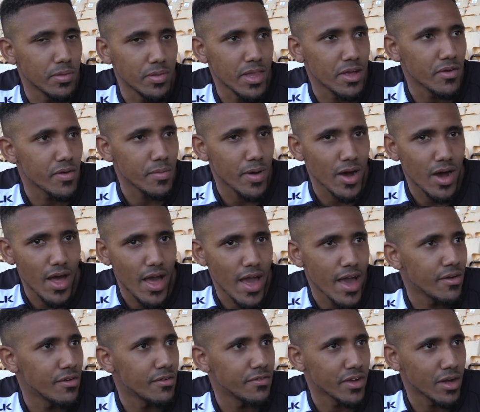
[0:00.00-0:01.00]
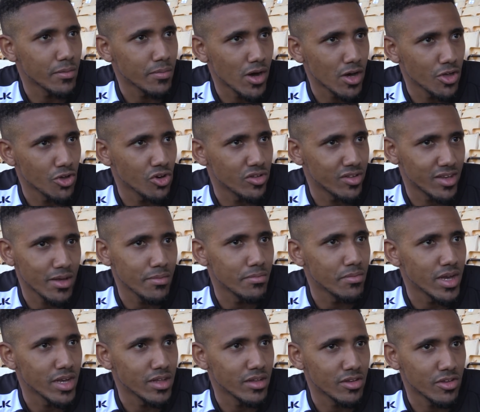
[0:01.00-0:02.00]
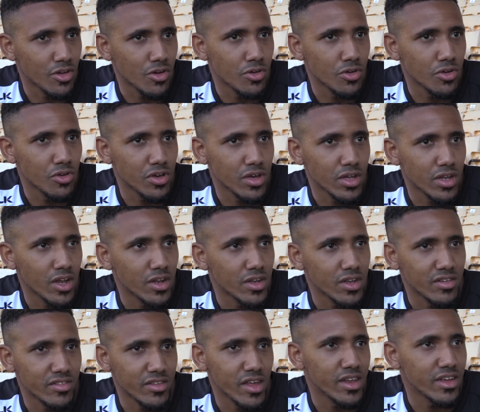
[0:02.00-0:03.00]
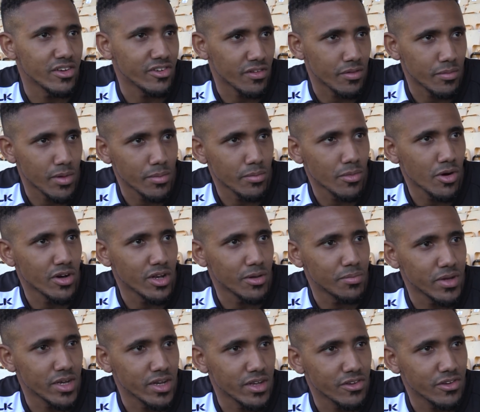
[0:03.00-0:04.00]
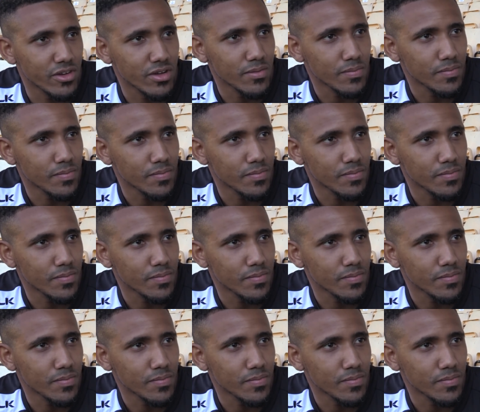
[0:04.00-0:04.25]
near about everything about your teammates so you can understand each other a bit more on the pitch.